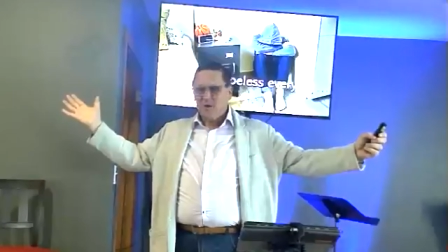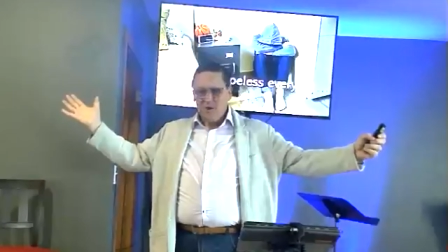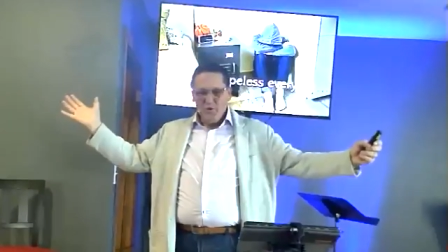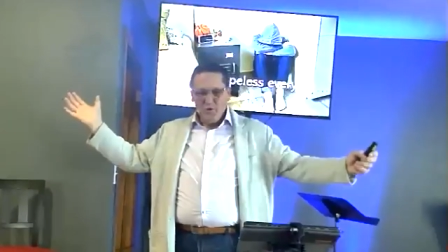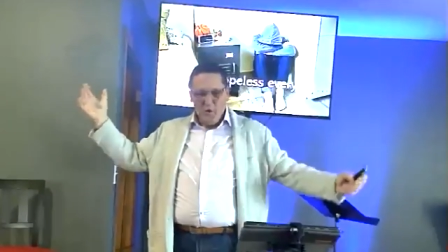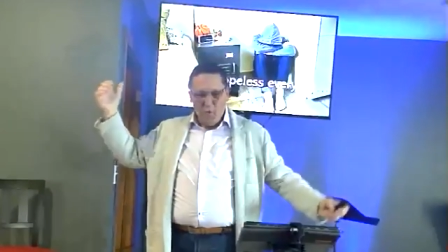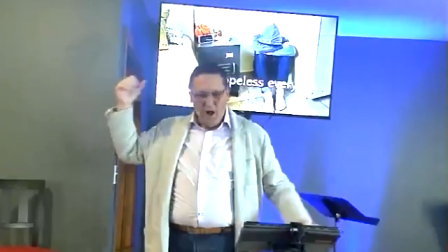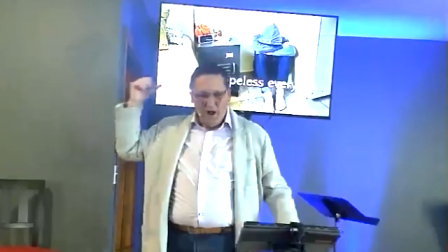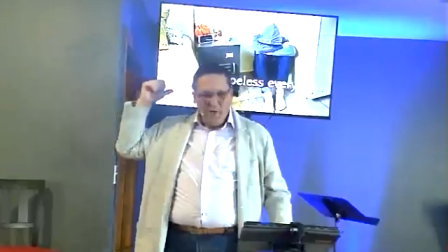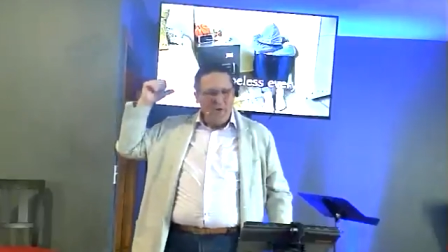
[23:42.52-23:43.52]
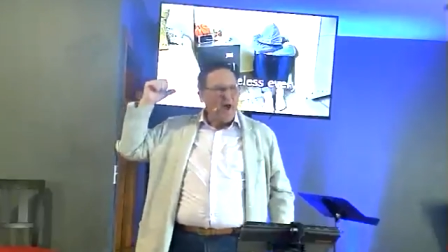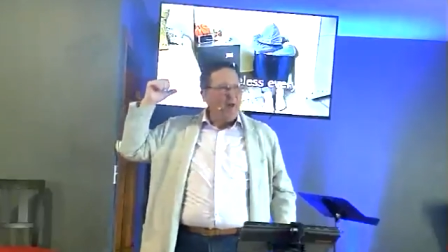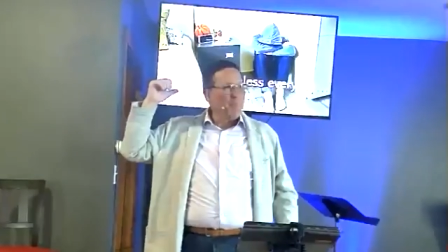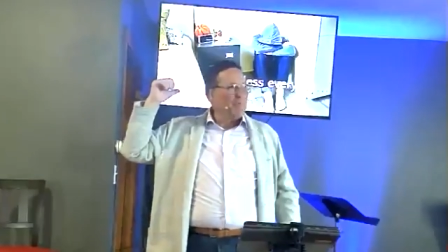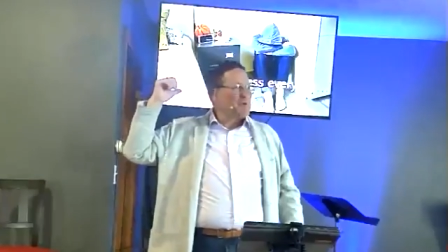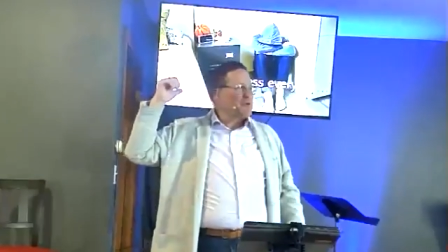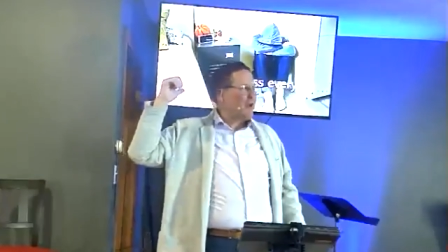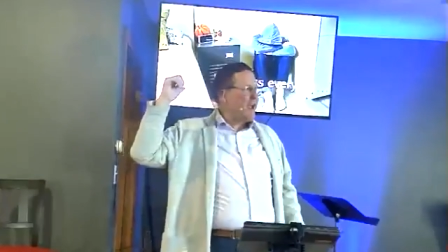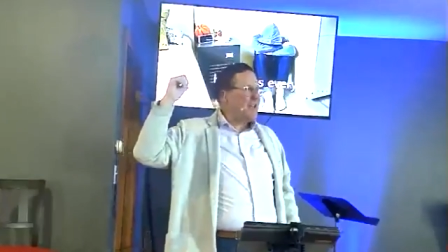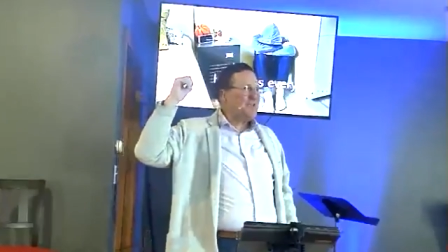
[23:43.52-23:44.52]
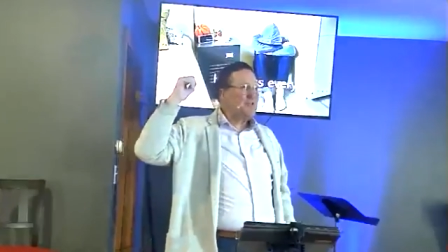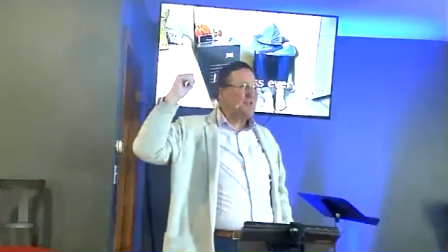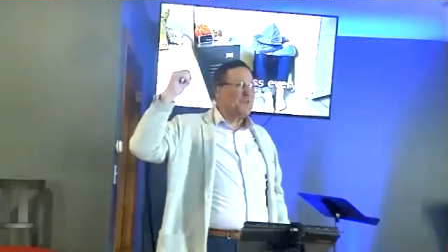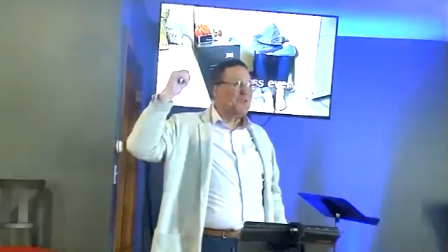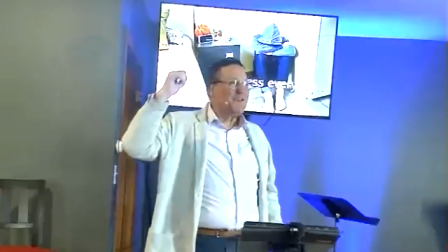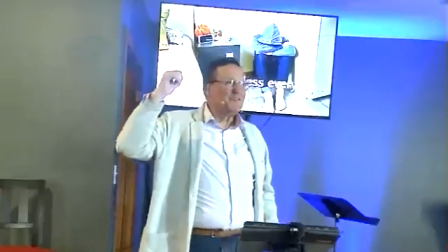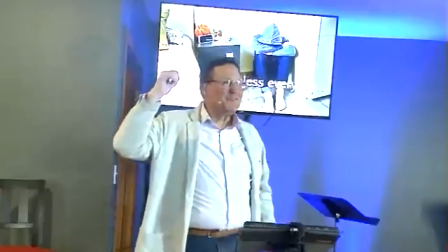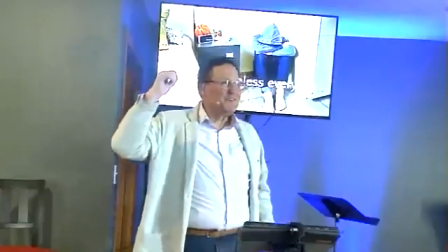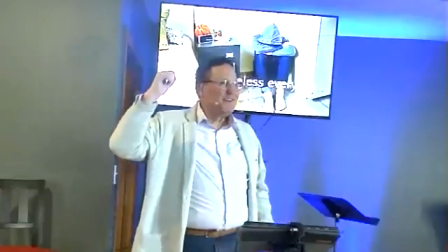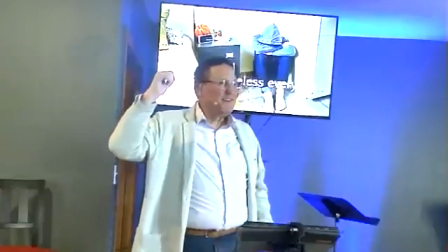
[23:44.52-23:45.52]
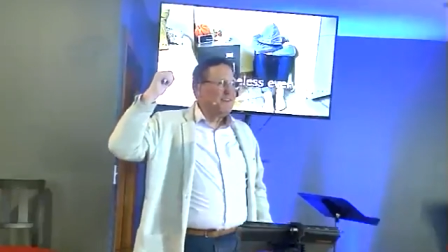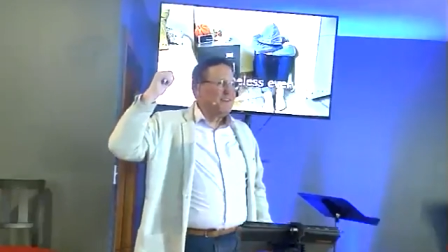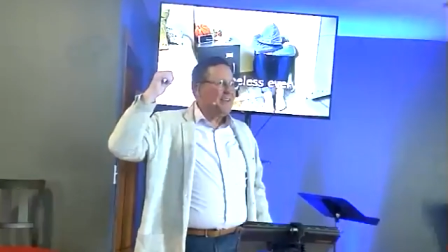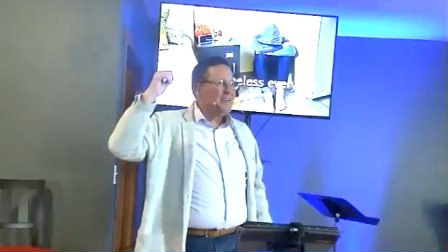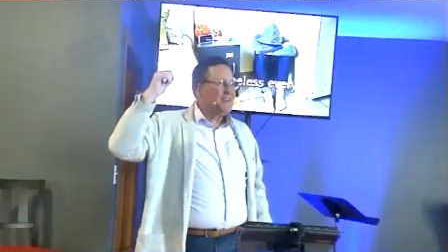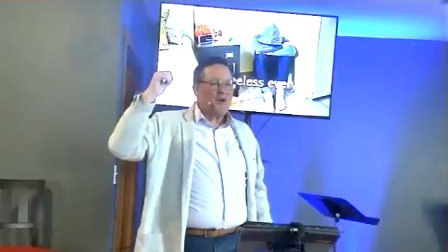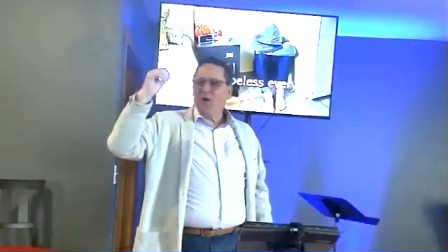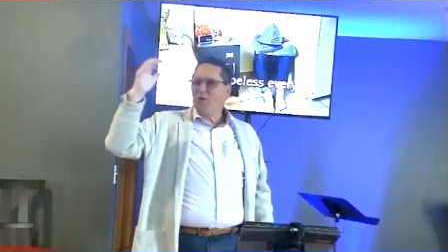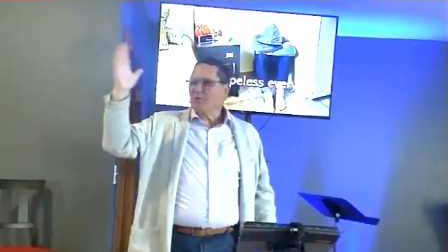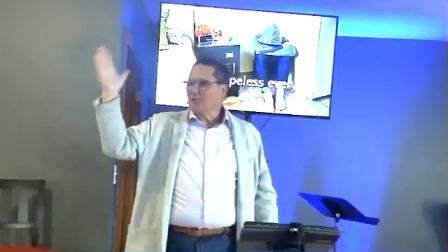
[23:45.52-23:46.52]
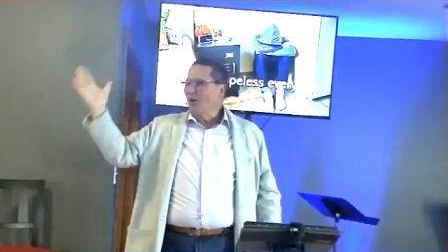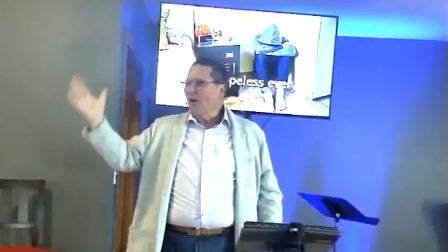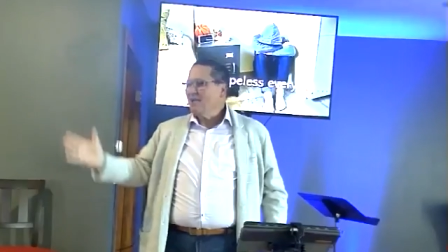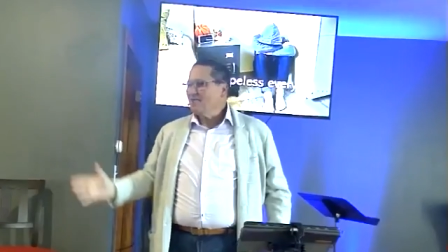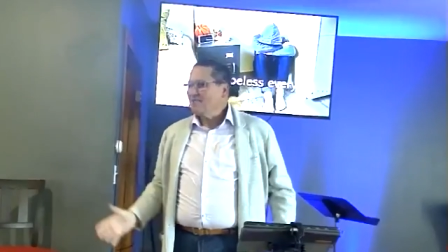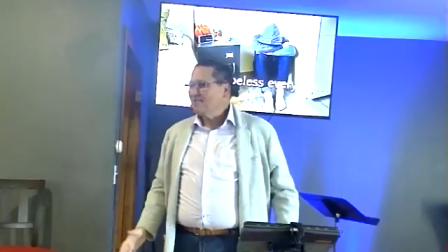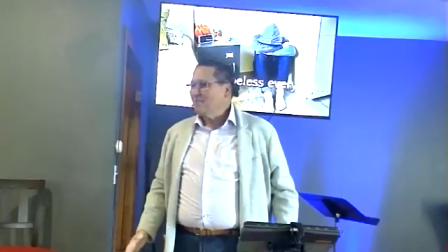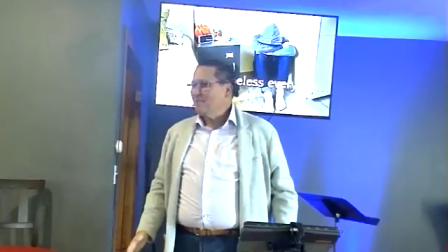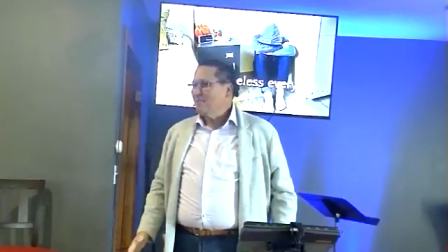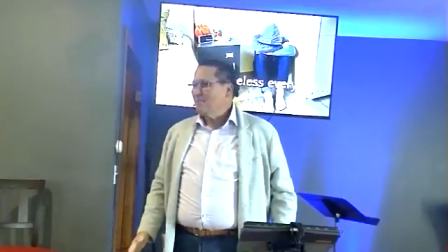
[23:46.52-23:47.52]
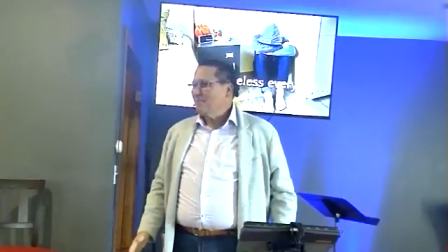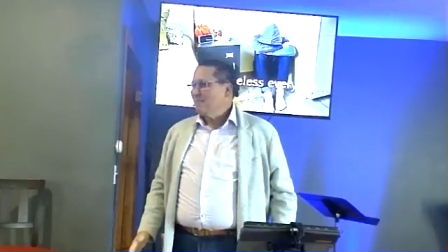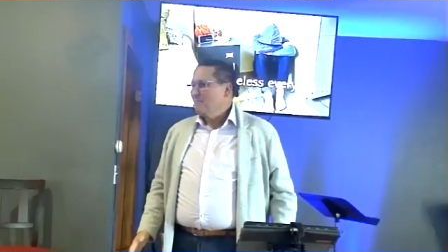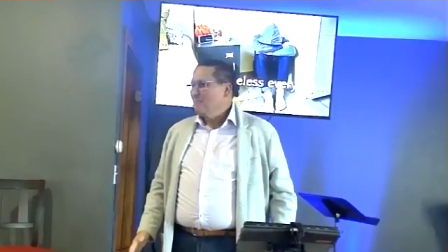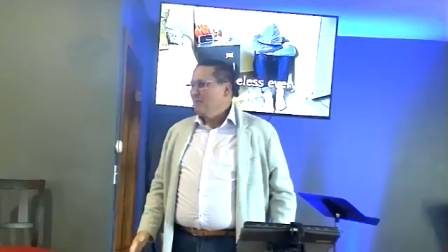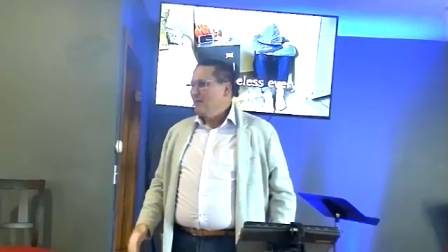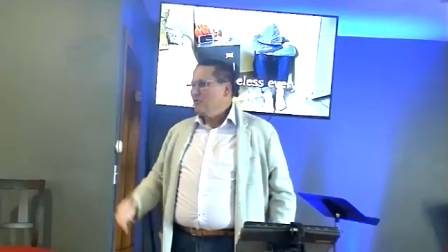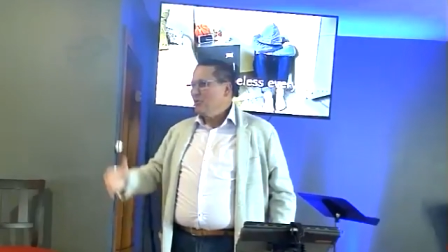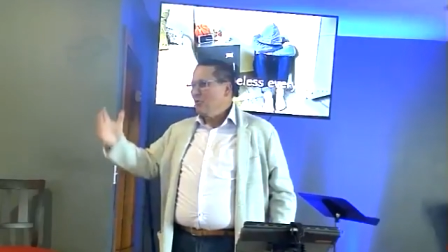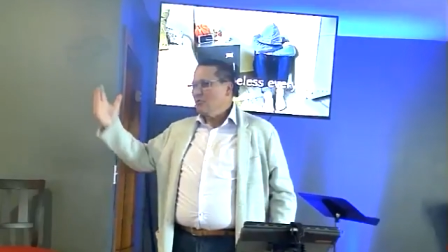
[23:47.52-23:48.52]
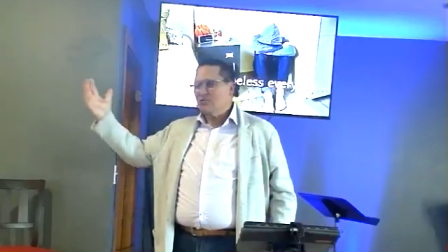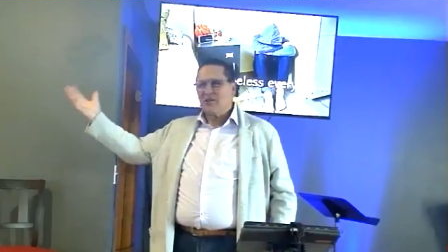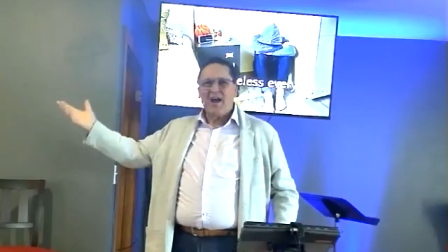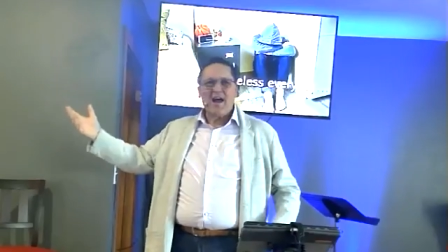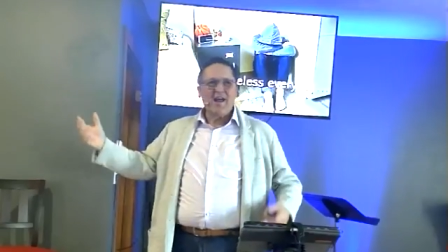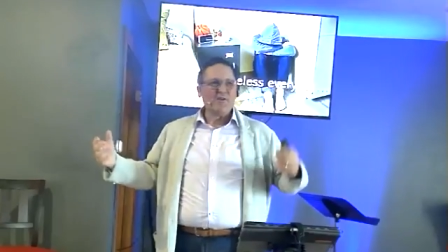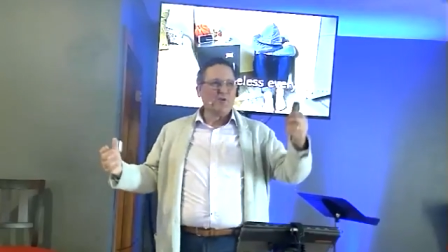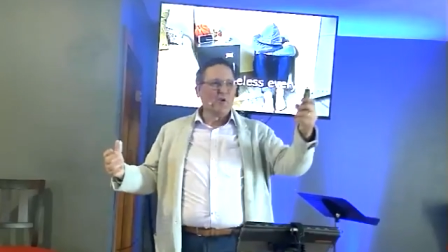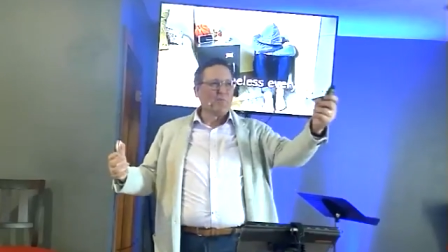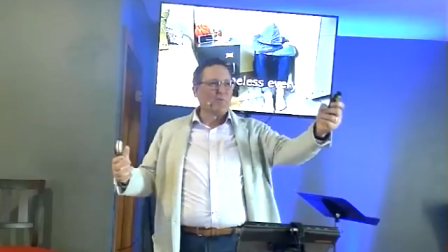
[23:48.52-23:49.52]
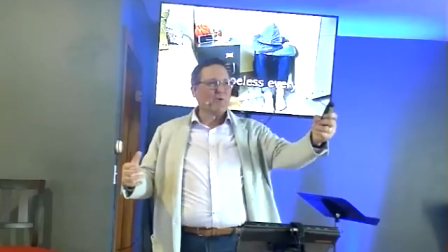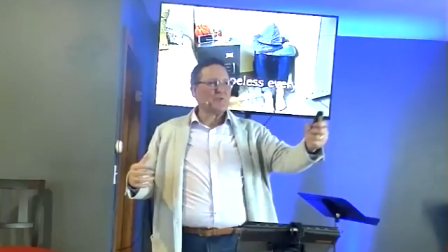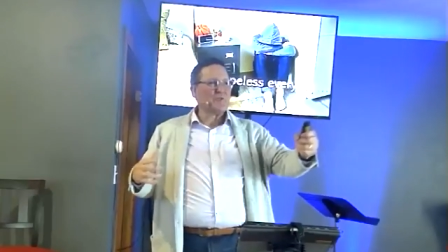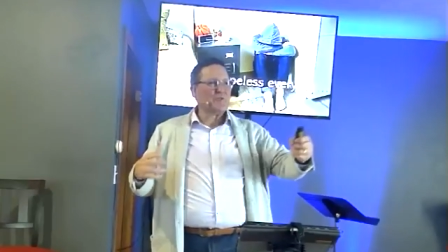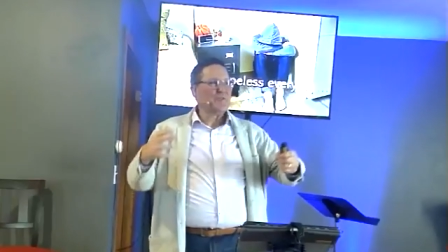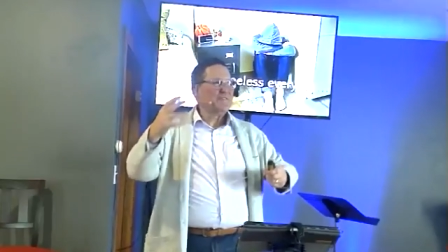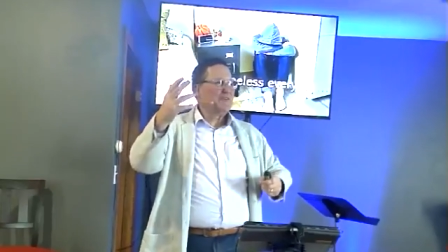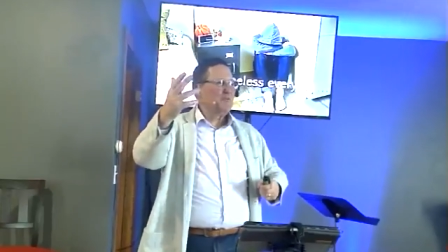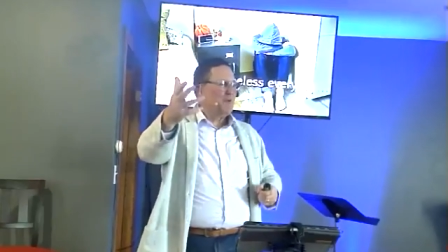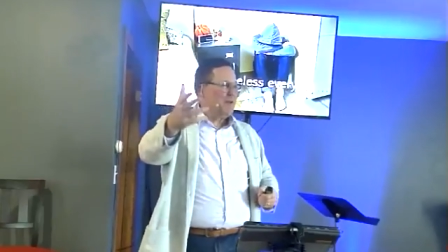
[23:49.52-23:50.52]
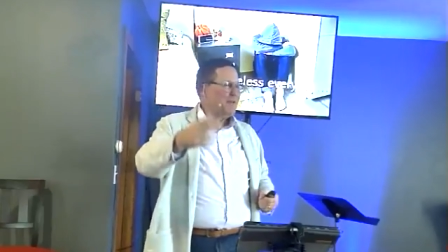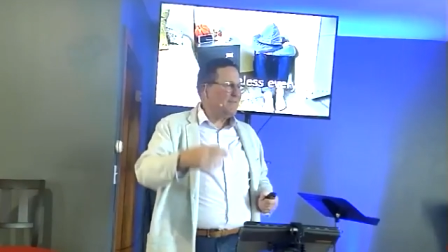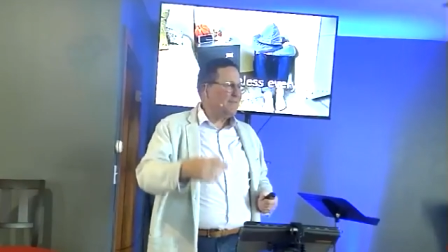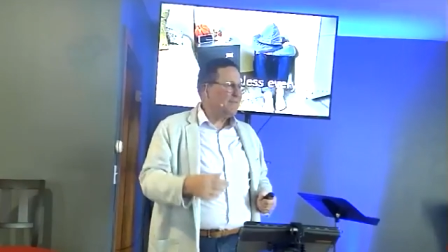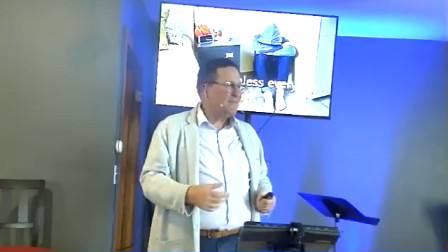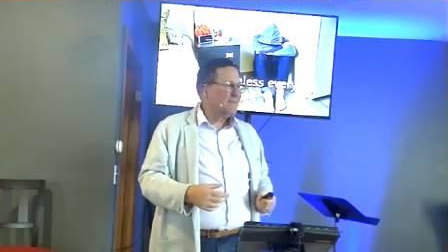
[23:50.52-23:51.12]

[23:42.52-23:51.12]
Are you going to walk around, put your hands in your knees, and say all is lost because your side, your person didn't win?